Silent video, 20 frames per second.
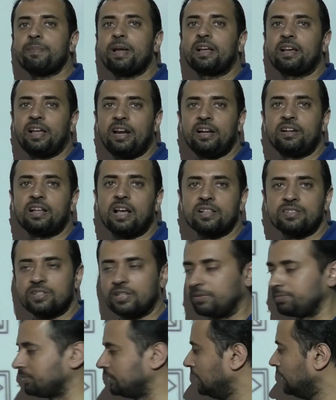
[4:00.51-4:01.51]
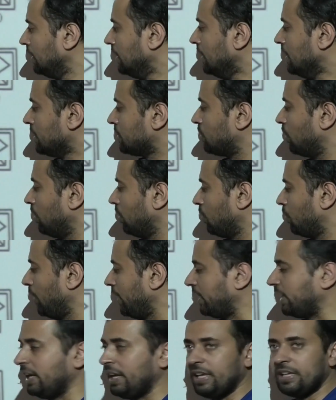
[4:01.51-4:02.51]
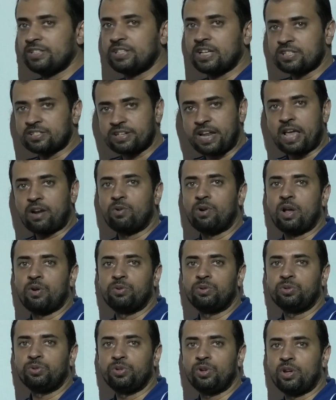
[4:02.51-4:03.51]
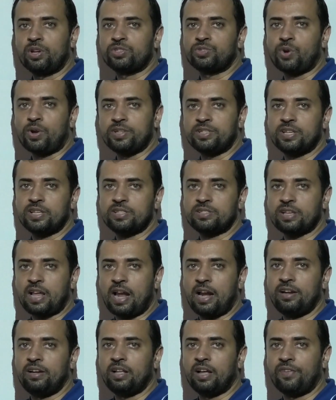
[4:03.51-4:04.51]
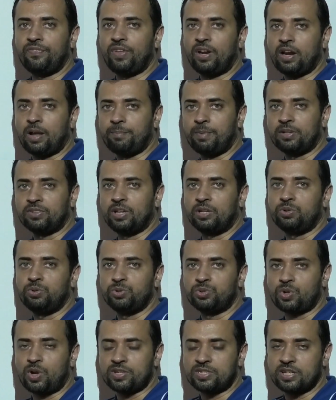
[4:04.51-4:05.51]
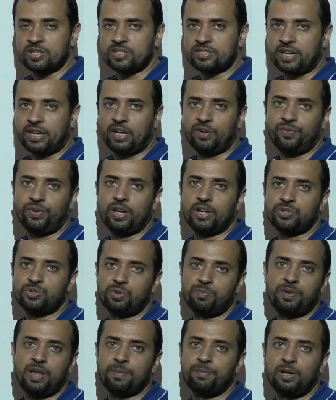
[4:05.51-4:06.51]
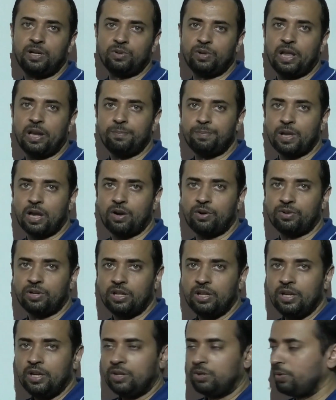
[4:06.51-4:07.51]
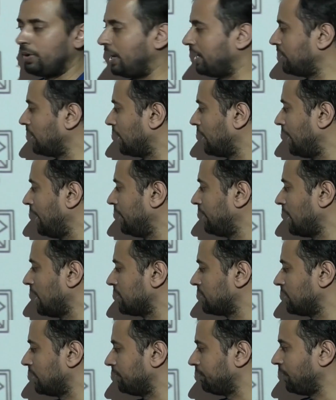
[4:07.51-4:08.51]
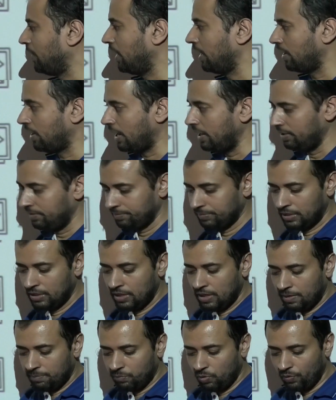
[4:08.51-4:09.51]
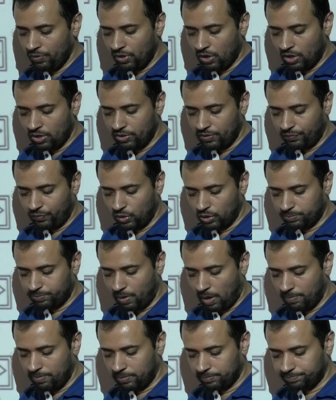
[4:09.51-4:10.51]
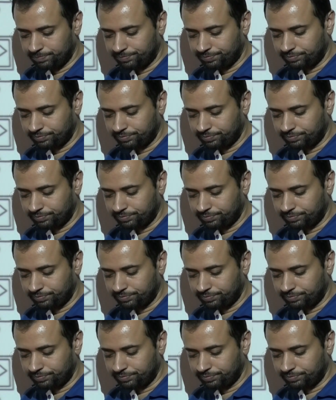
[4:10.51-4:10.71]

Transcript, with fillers: my correct answer. So quickly just narrow down to your choices and uh, then among the two choices the second figure should be able to help you out to get the correct answer figure right. Moving on to the fourth problem.